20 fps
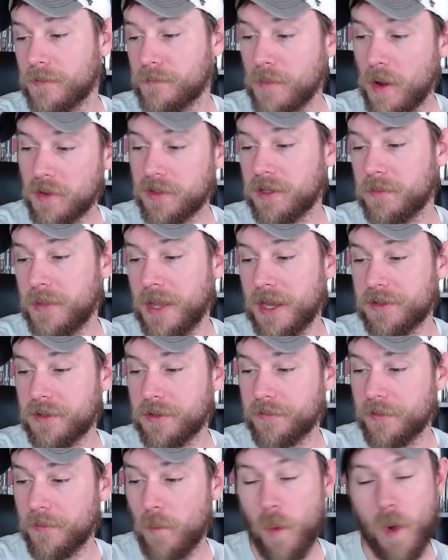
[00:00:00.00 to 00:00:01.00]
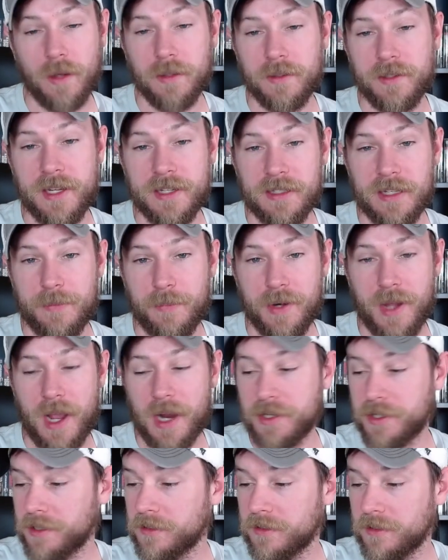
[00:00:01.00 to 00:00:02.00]
motion picture from Walt Disney
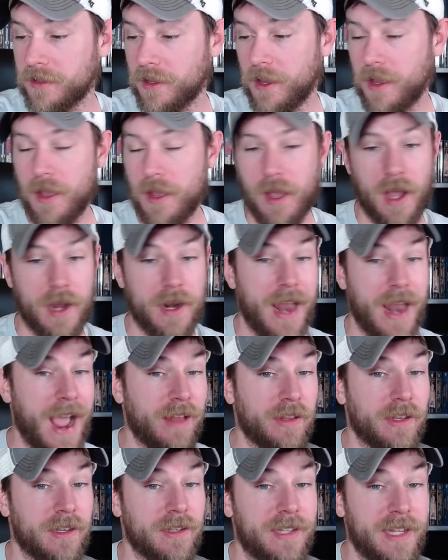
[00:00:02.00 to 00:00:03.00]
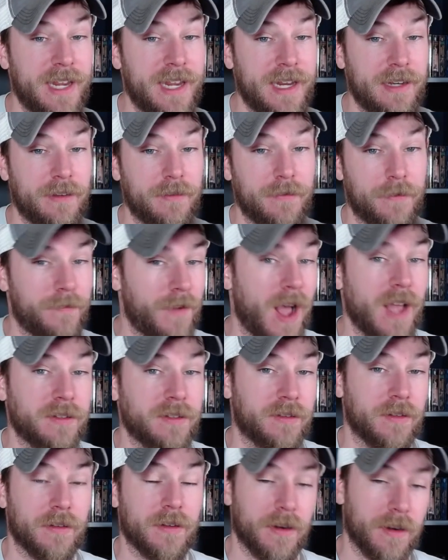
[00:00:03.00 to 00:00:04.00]
Productions, an Alan Dean
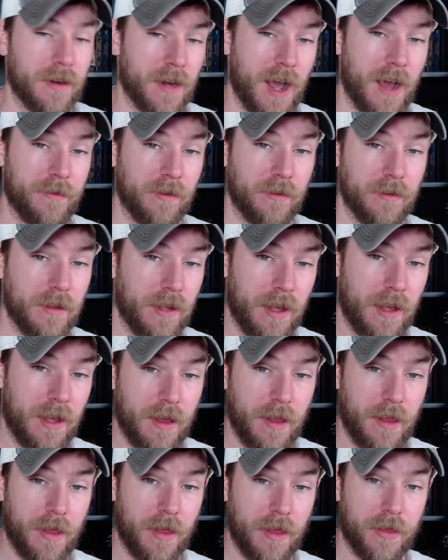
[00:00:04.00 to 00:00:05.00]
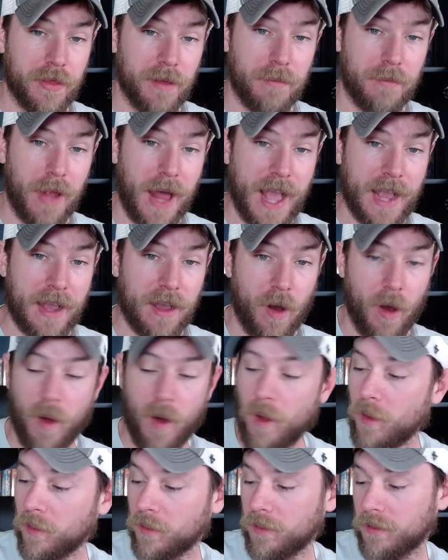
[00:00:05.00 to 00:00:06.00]
Foster novel, The Black
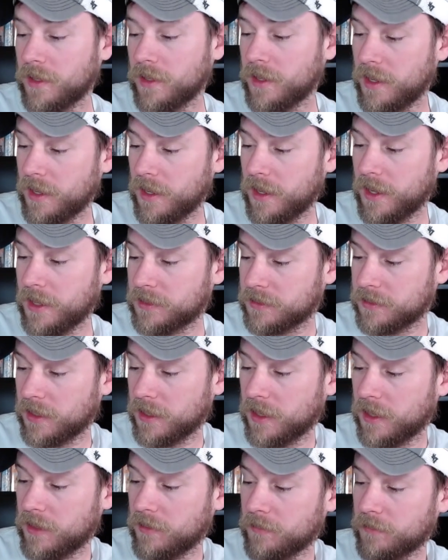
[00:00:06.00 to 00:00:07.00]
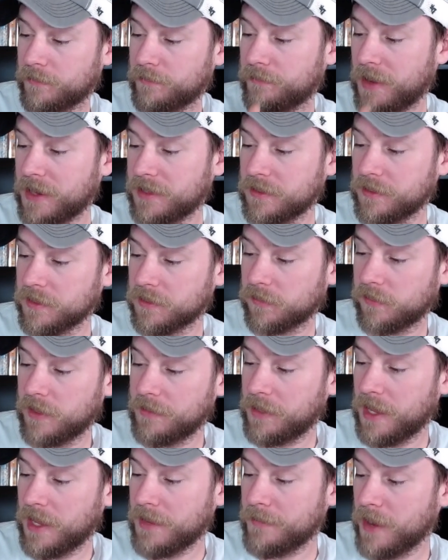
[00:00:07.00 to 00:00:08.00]
Hole. It's based on the
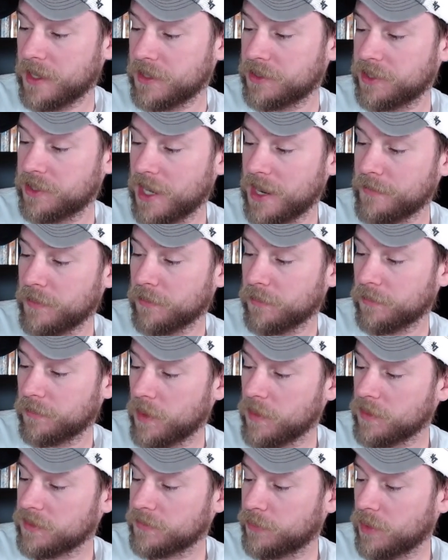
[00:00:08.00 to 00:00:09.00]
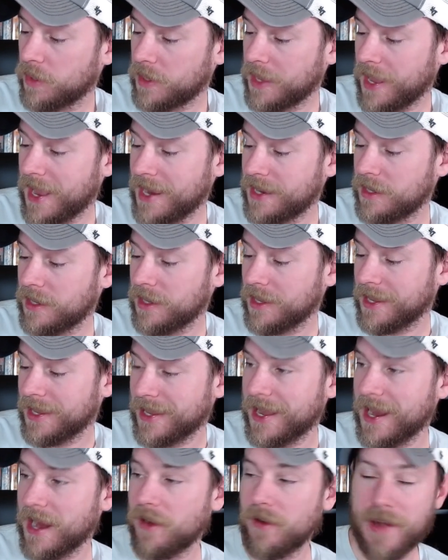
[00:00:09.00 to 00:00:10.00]
screenplay by Jeb Rosebrook and
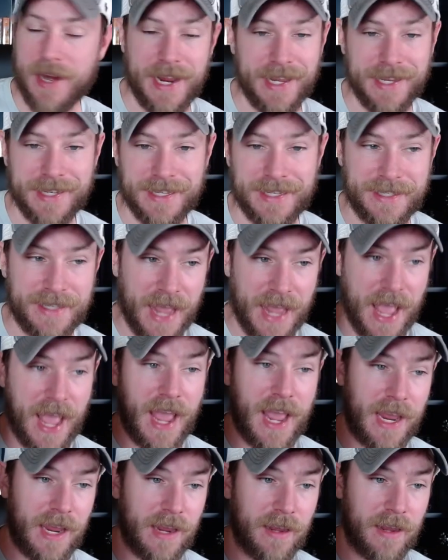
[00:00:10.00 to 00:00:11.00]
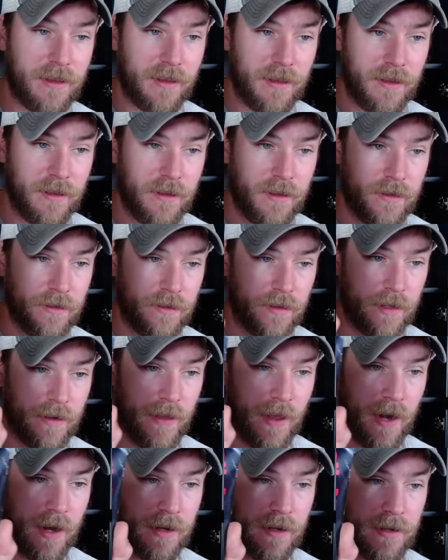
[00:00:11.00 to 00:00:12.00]
Gary Day. So you
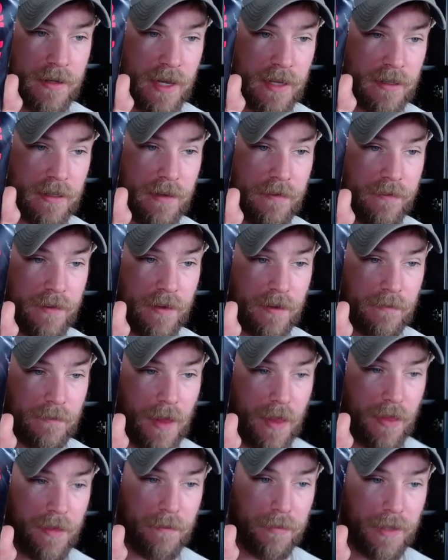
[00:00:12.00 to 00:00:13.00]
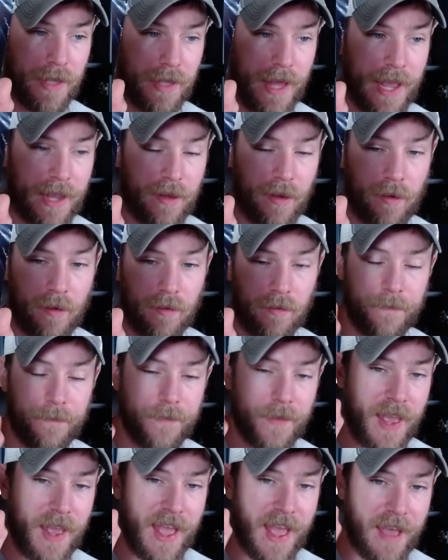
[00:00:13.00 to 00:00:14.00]
got a Disney film, The Black Hole.
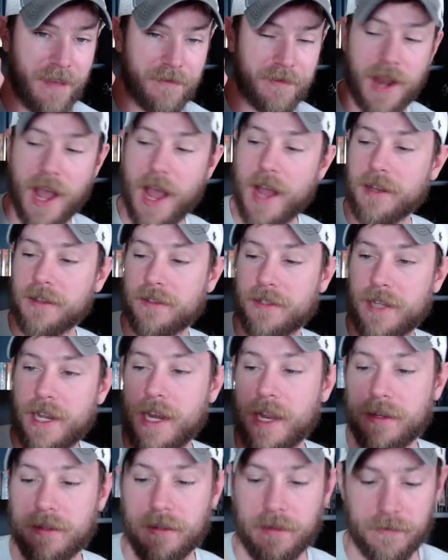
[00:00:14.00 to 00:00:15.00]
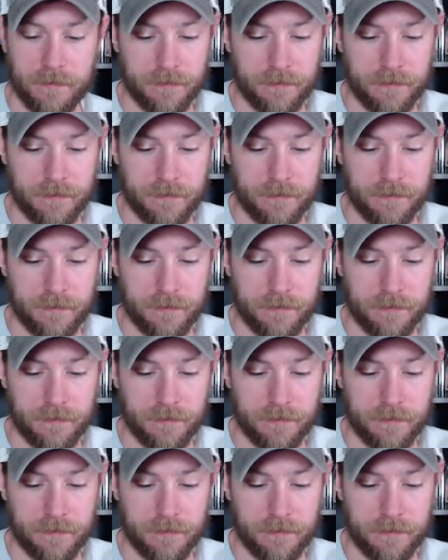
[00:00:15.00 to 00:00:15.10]
Have not seen it,